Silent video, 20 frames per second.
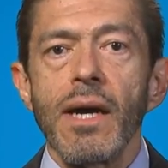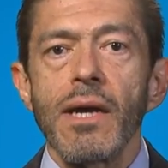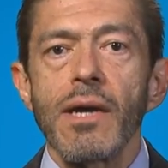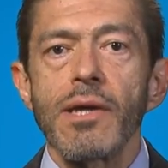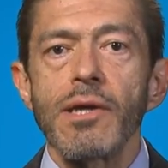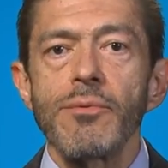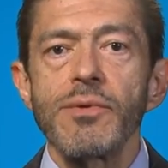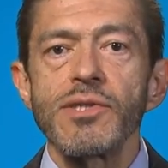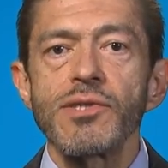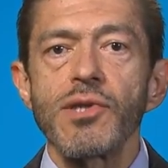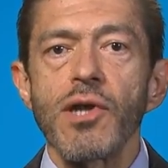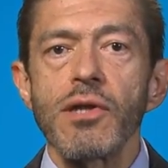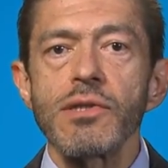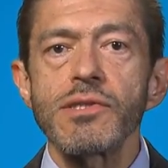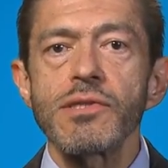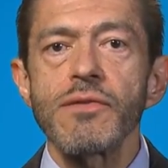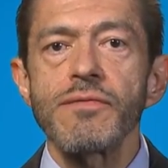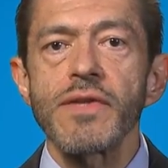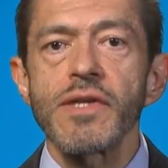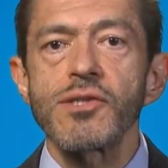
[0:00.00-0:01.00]
As a
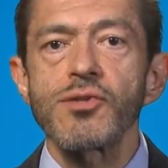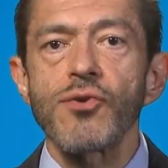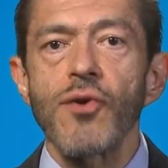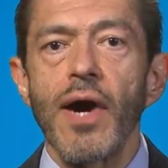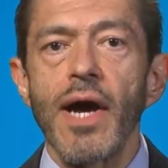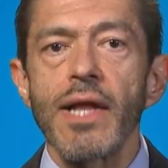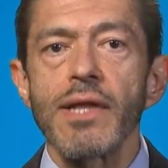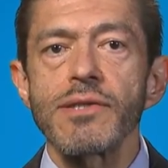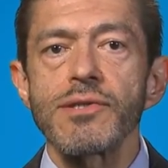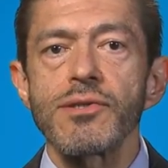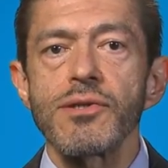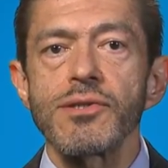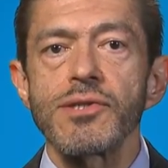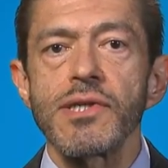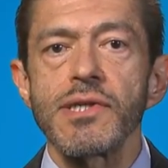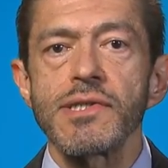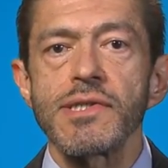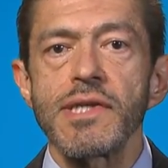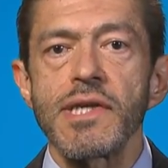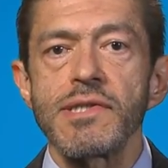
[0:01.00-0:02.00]
result of the trials such
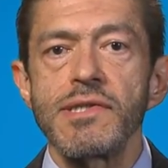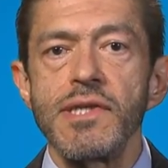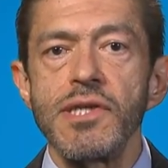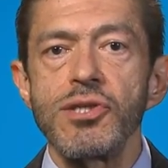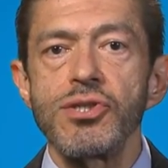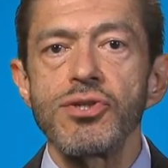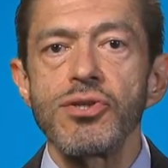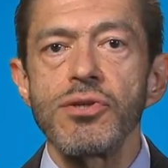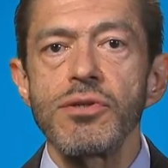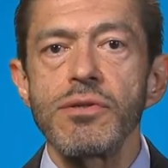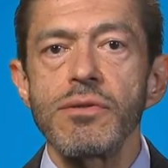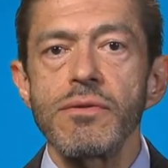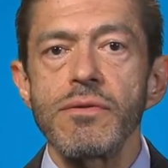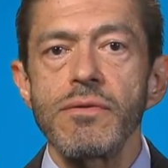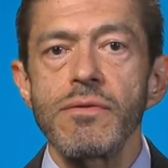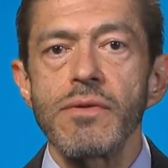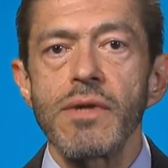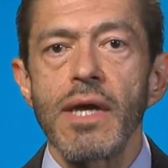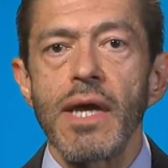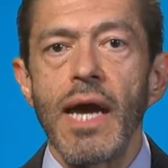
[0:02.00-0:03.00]
as DASISION
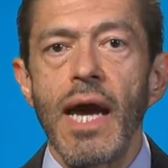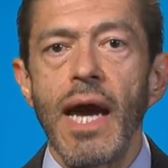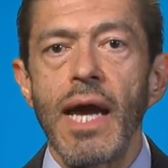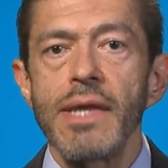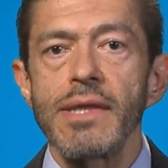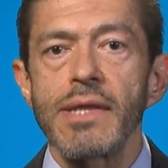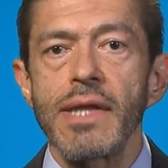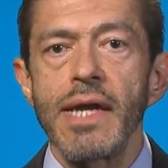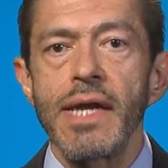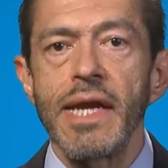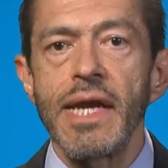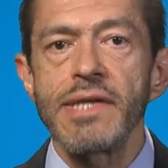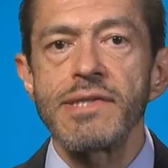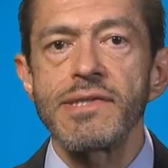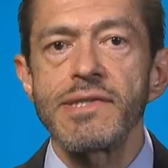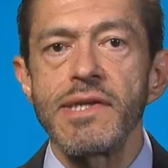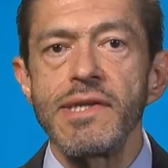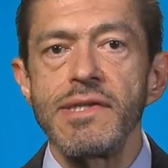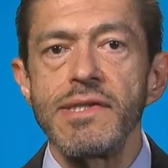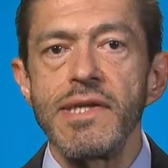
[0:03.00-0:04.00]
and
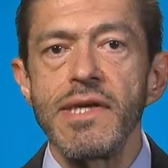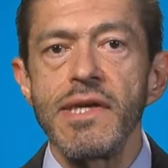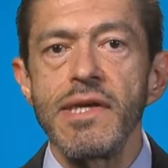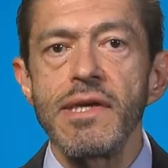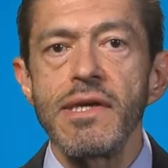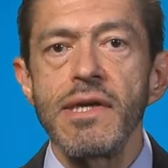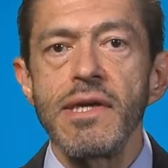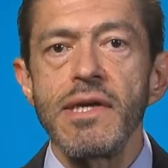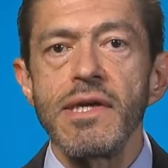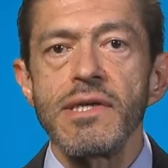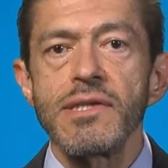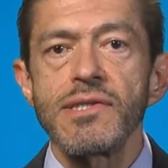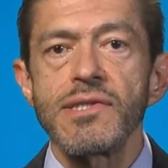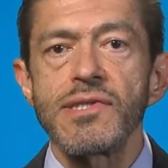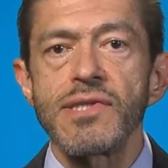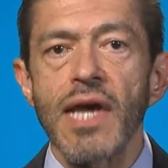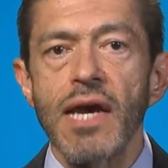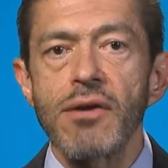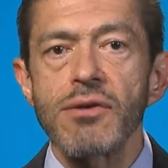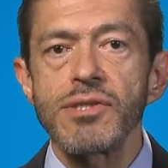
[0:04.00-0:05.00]
ENESTnd,
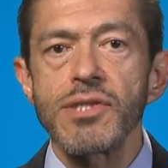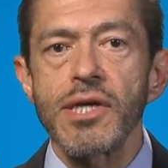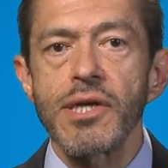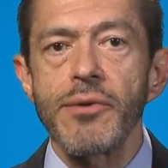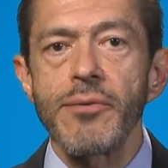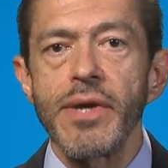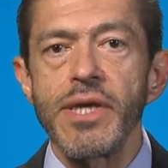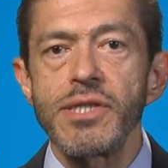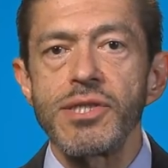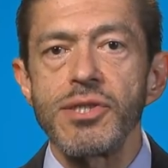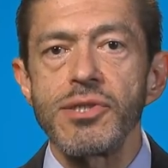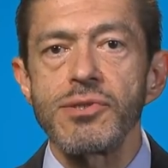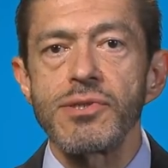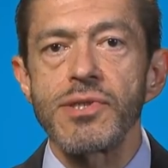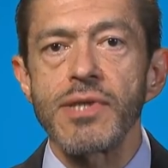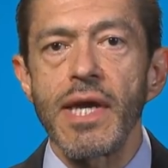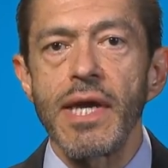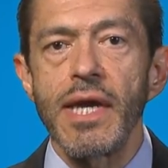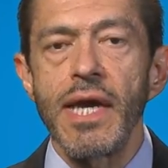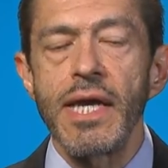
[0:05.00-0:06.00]
second generation
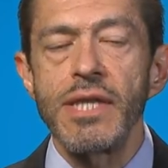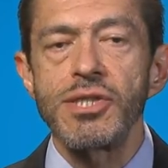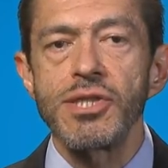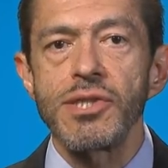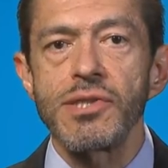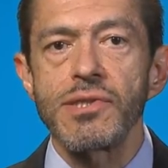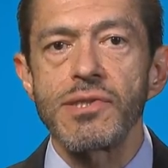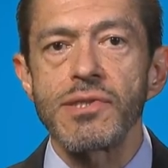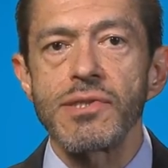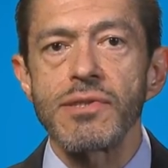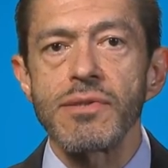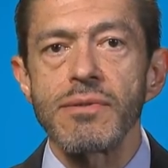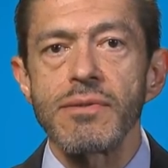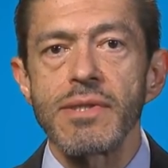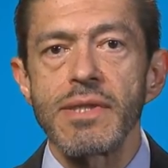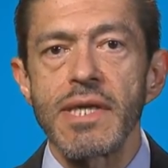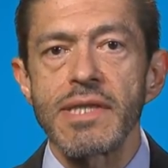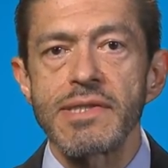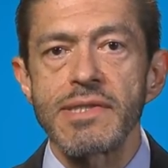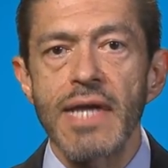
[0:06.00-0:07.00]
agents,
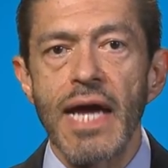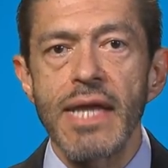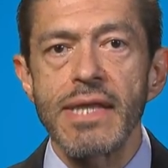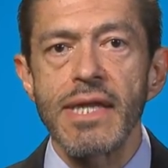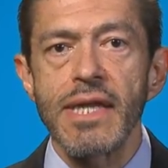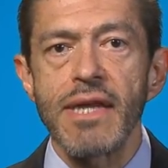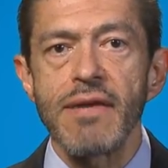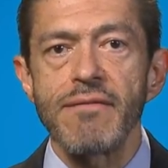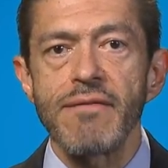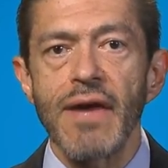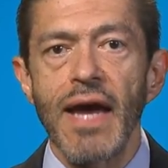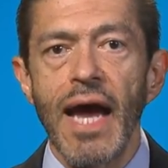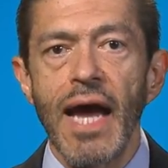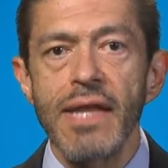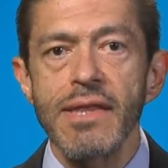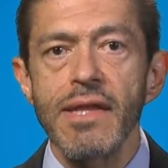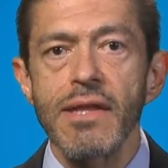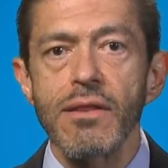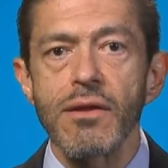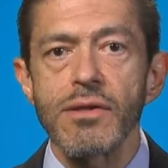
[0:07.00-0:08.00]
dasatinib
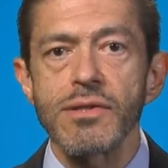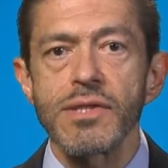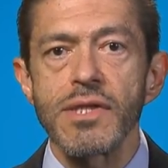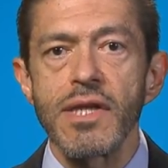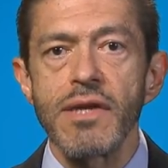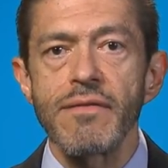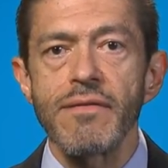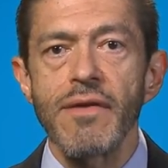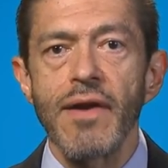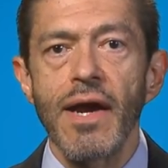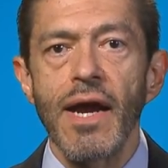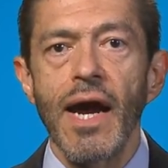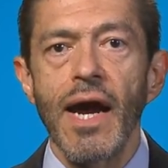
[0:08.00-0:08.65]
and nilotinib,